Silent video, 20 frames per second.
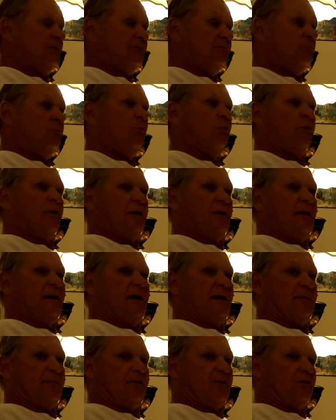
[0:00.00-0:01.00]
More than
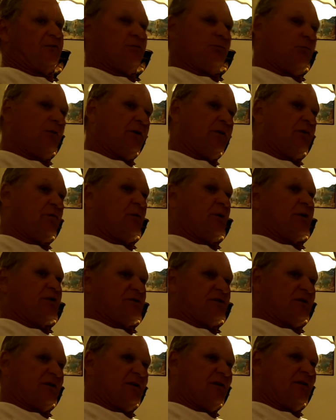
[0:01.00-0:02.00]
that, because it wasn't
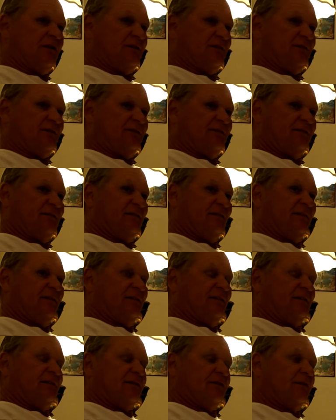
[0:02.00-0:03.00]
quite a year. Mm-hmm.
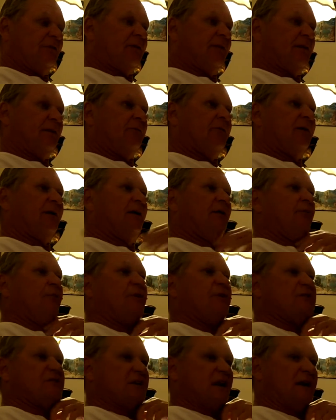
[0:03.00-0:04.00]
So anyway, and
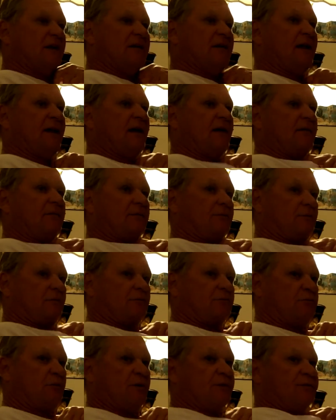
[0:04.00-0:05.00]
we stayed down. Of
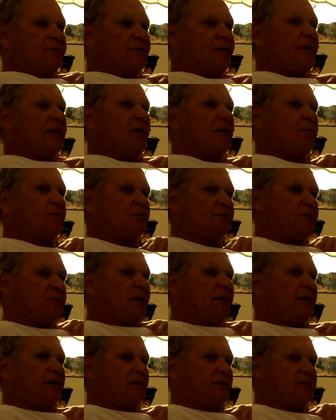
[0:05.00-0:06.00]
course, Westfago was
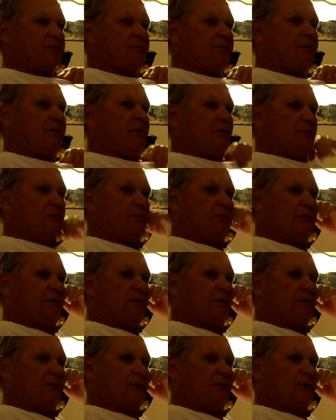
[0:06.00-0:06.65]
paying this bill.